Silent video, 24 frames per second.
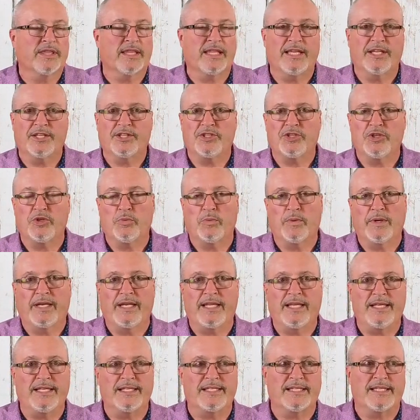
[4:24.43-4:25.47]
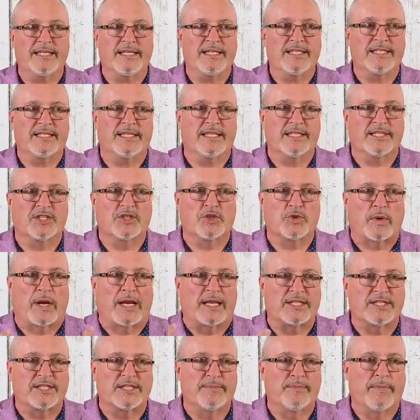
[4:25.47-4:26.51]
issue, when he sees the
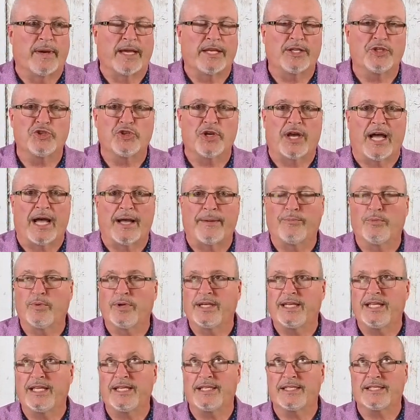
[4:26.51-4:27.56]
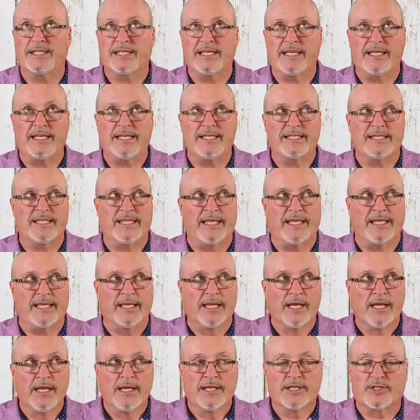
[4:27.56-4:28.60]
stress in my job, when he sees the
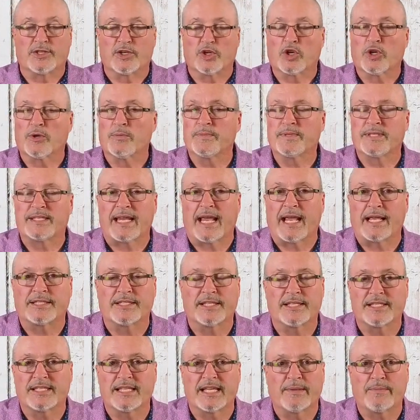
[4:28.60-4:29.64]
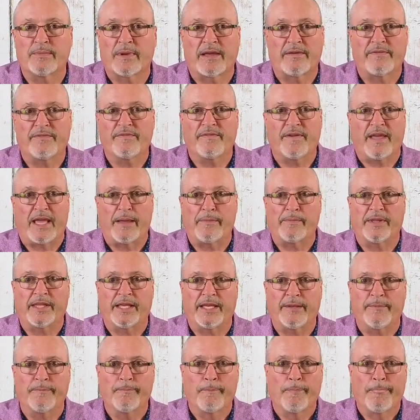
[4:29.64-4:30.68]
circumstances in my
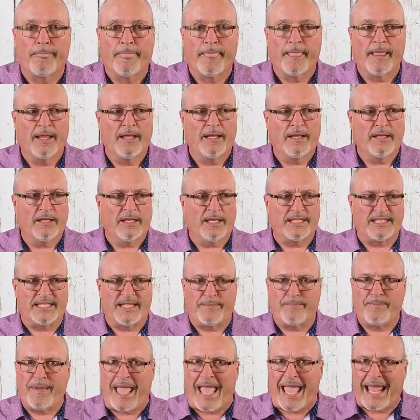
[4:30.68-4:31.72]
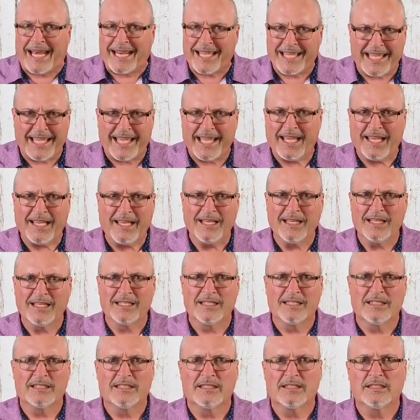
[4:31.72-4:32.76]
family, is he panicking?
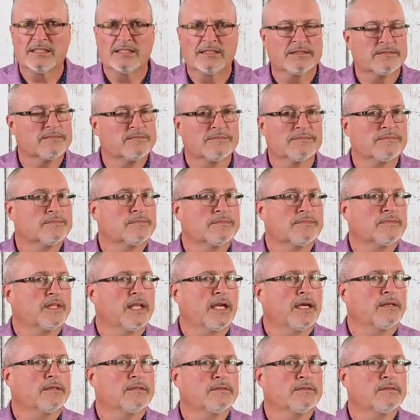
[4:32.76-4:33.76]
No.